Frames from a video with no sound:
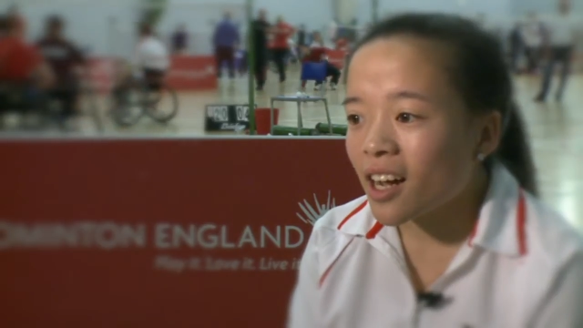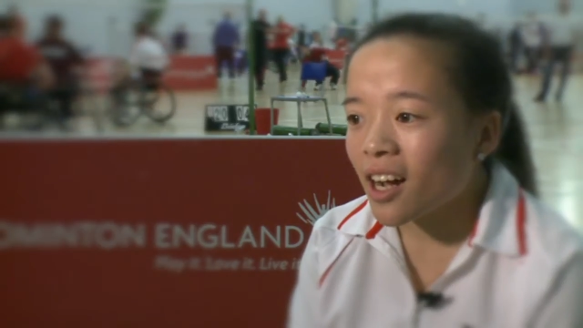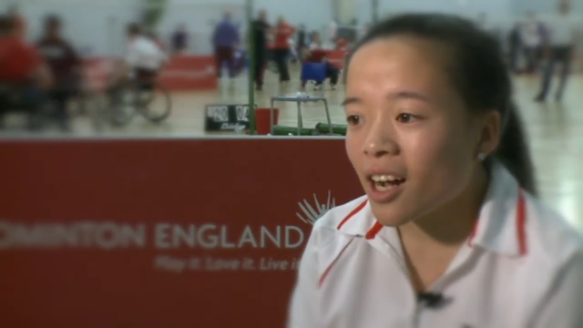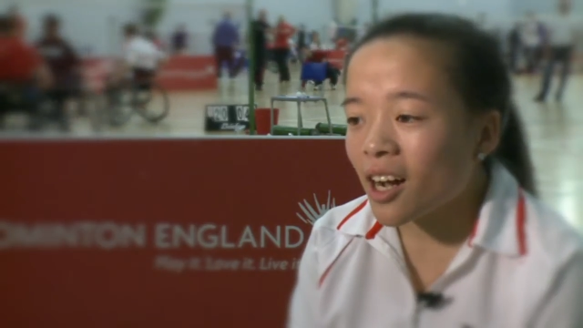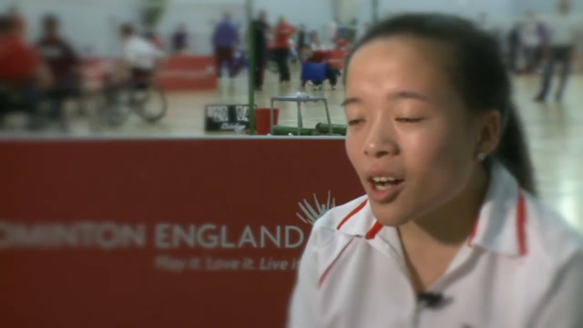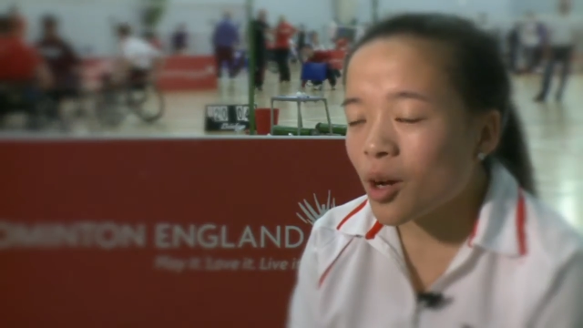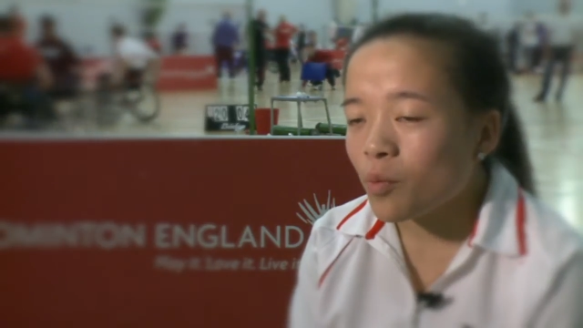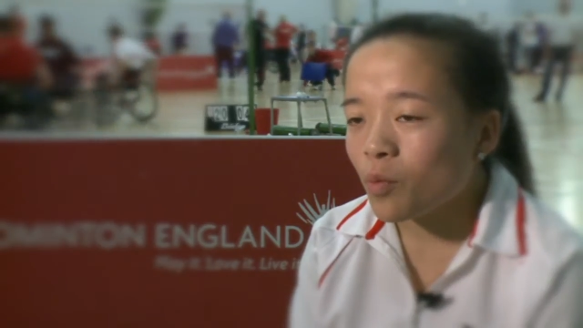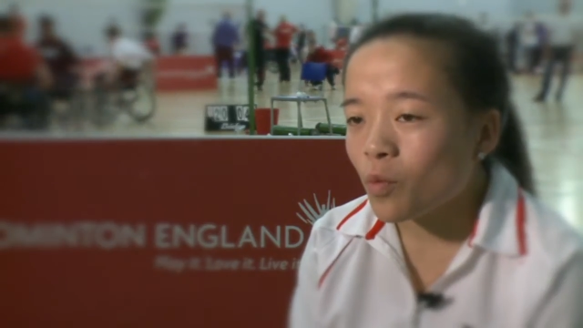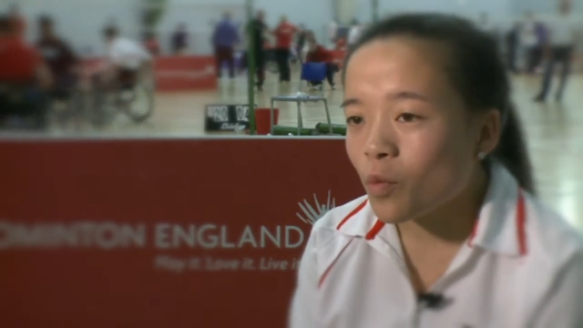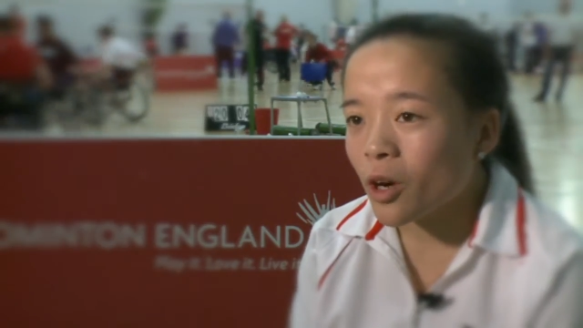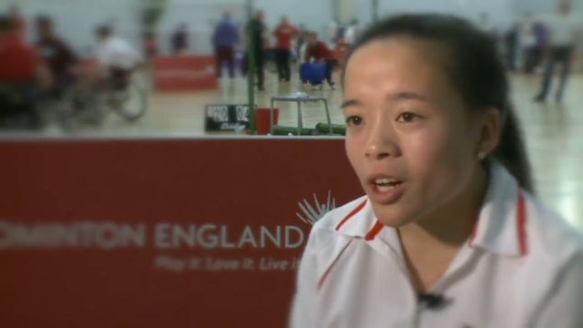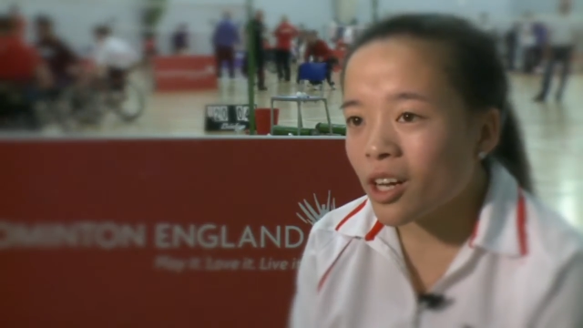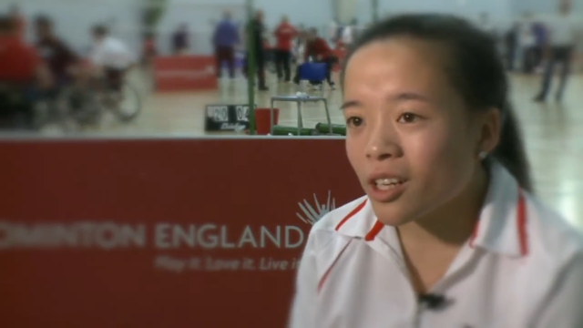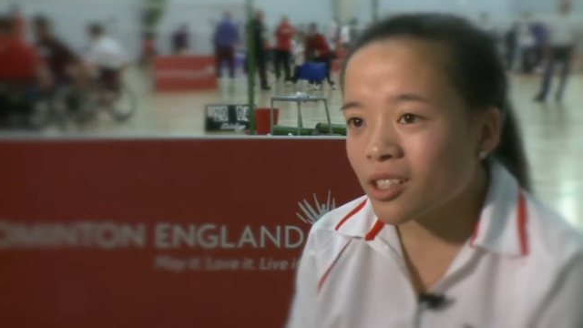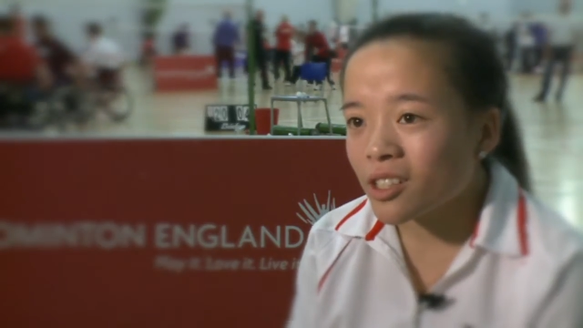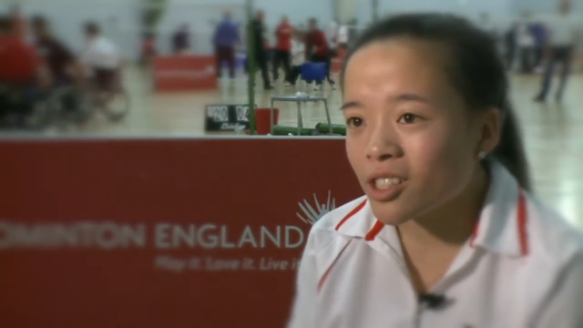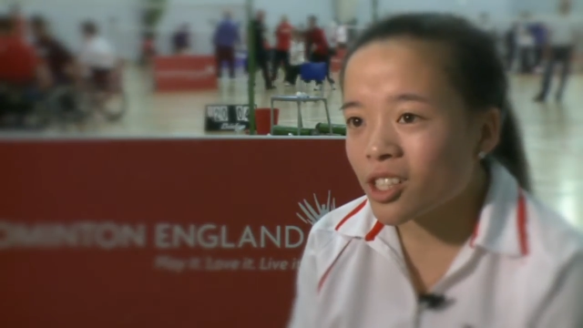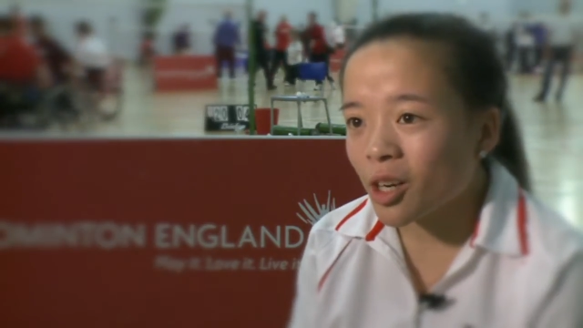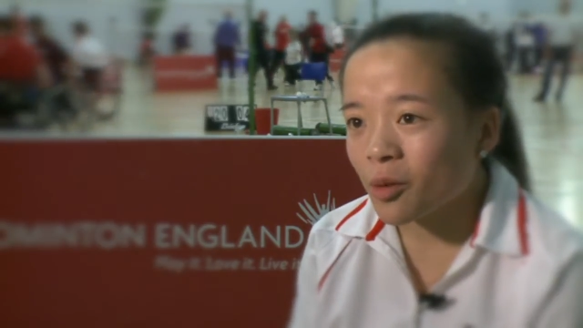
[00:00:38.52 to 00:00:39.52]
I'm
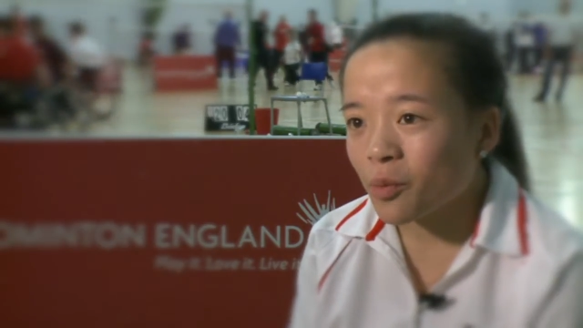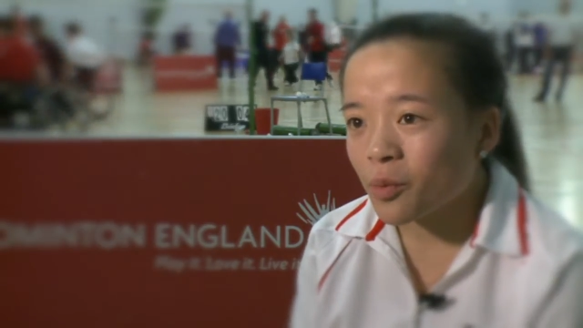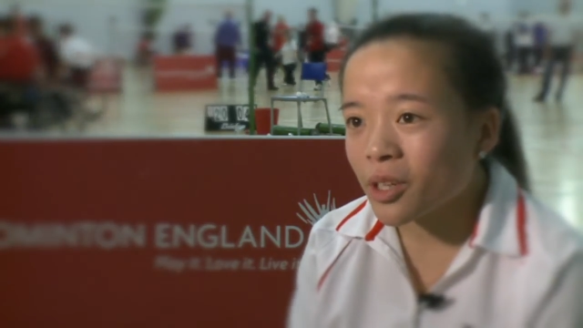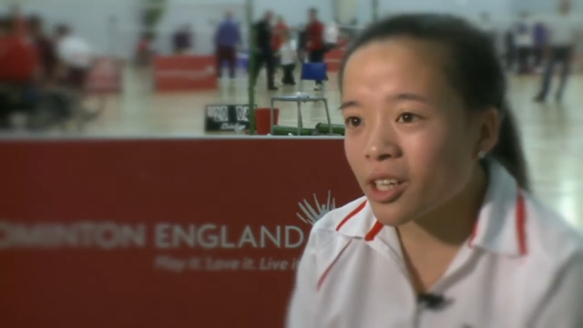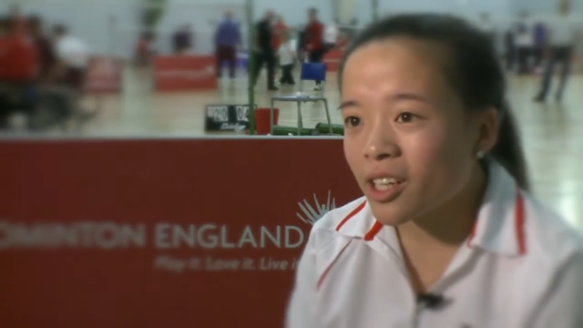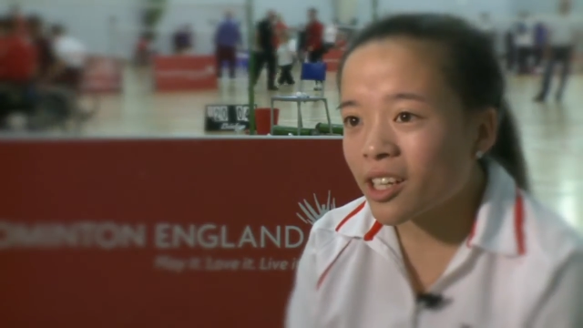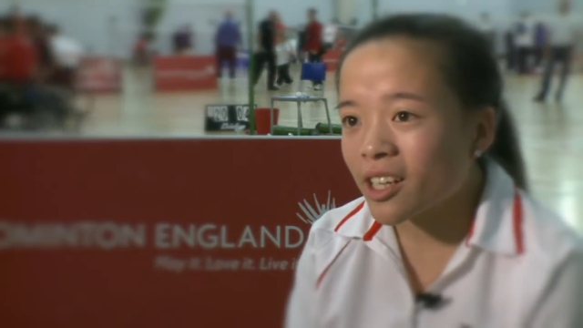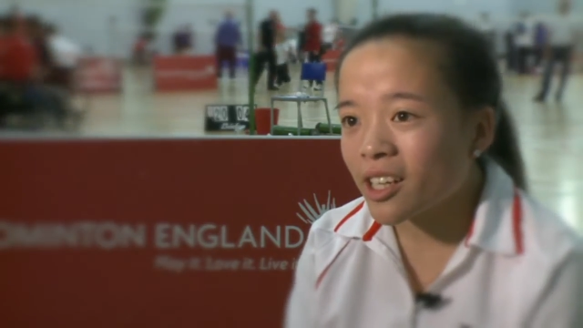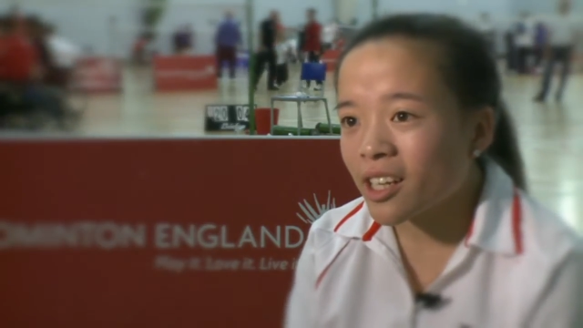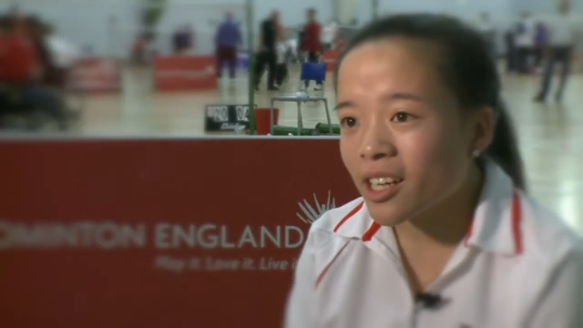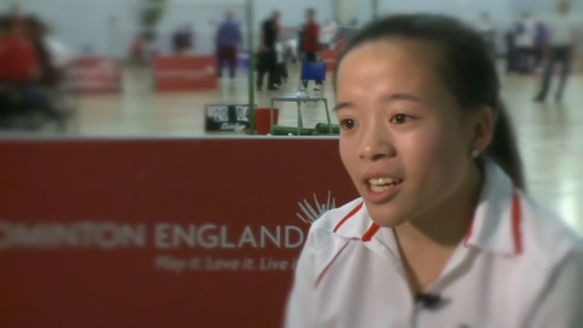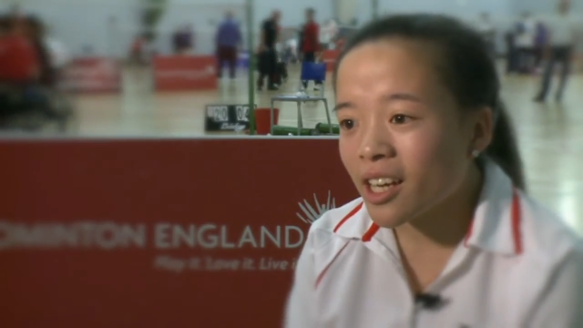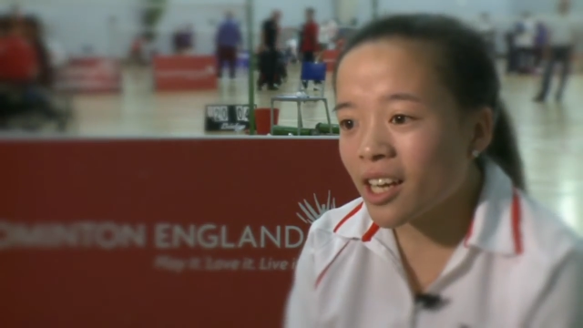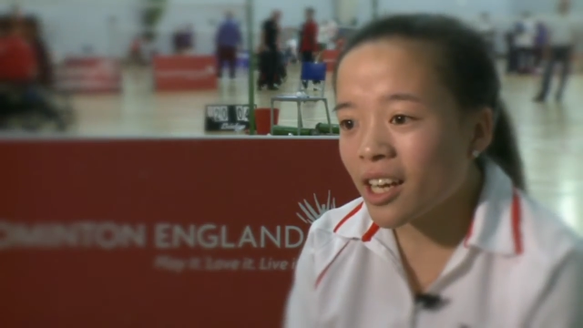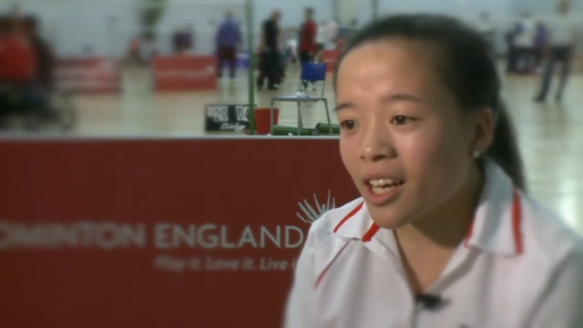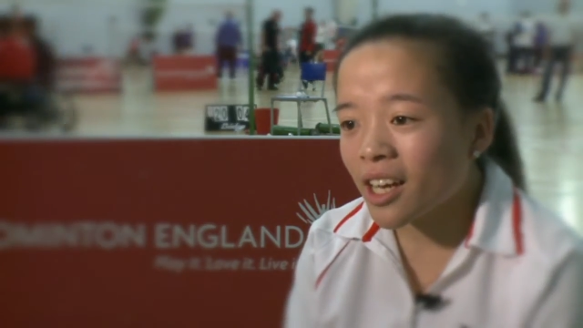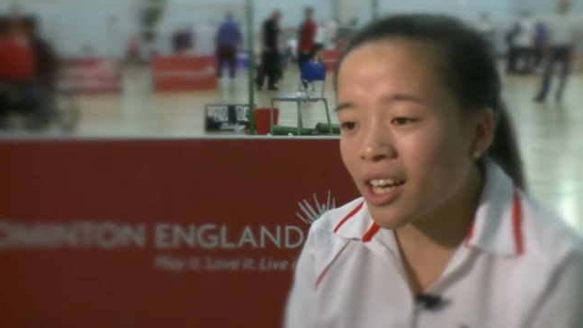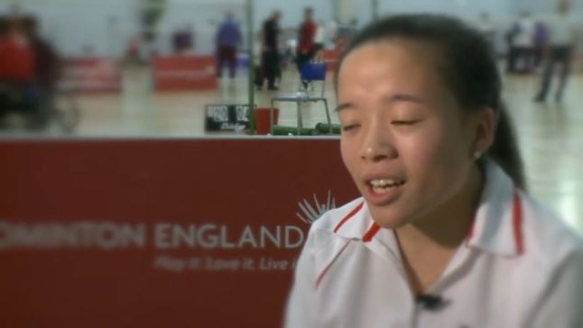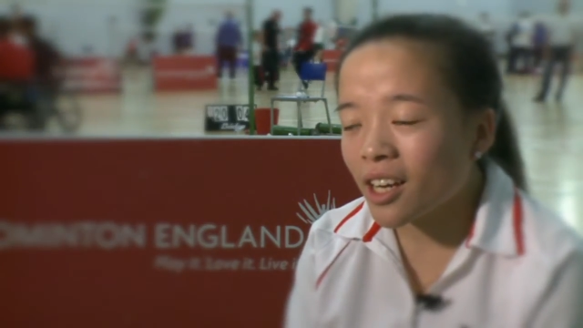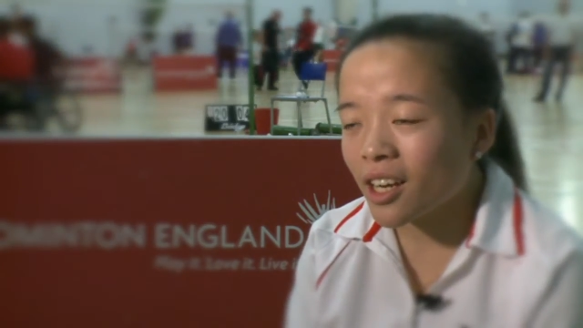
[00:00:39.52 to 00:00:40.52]
world champion
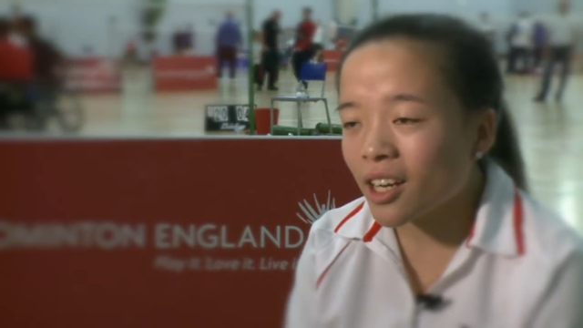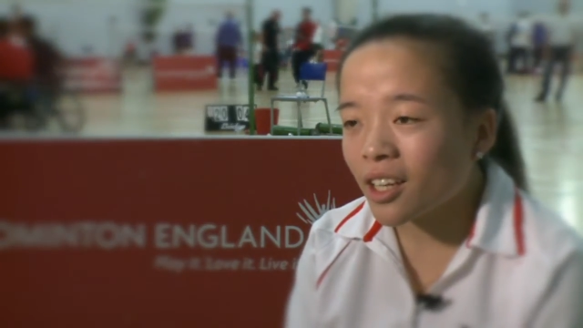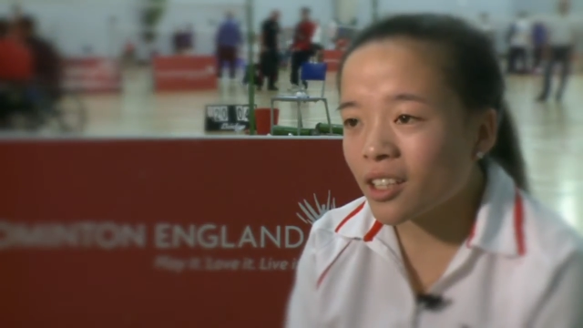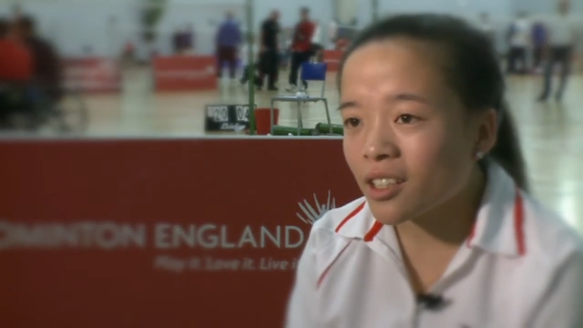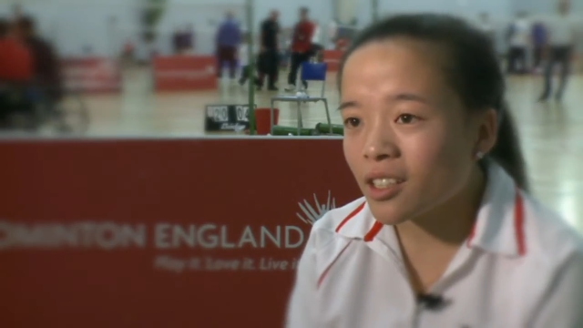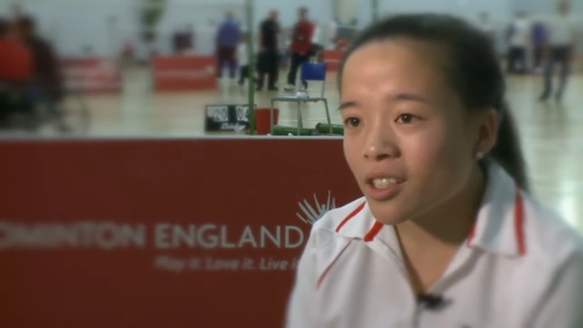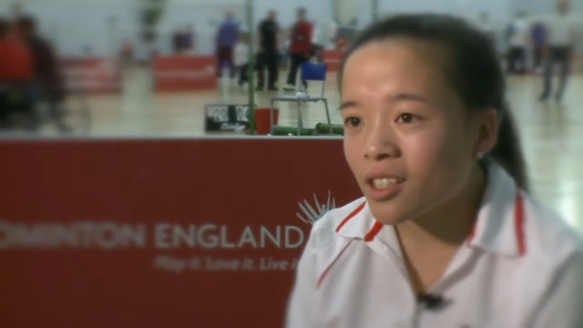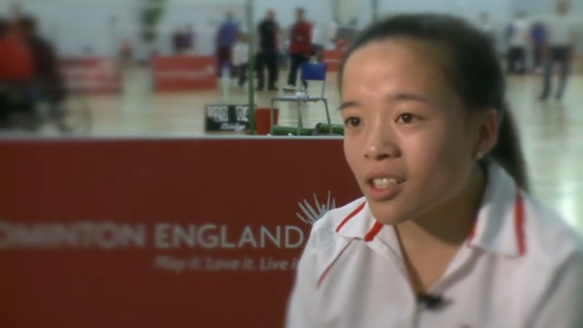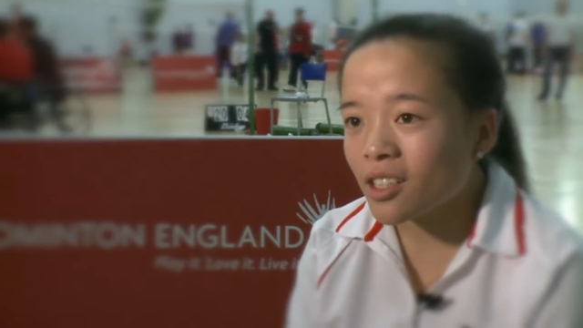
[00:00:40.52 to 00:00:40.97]
in